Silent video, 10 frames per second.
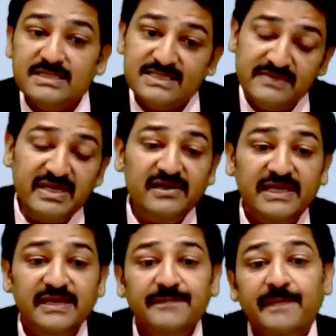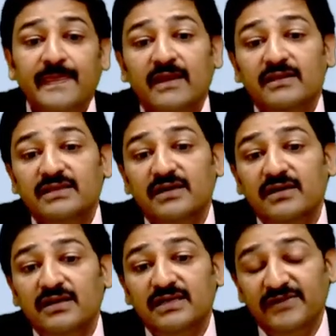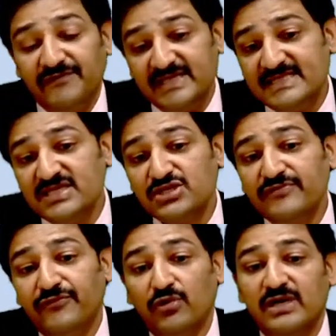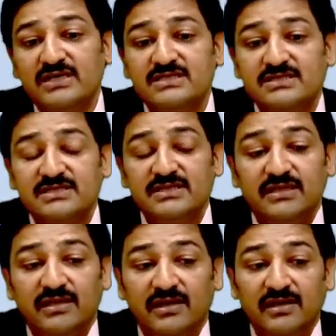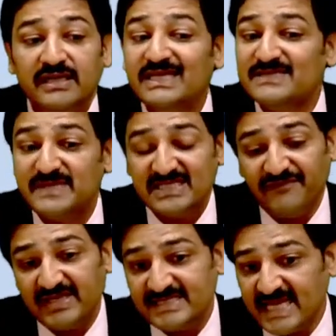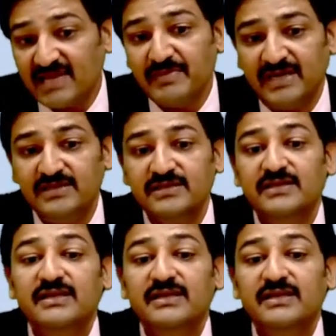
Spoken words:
Similarly, the differentiation focus in a specific segment,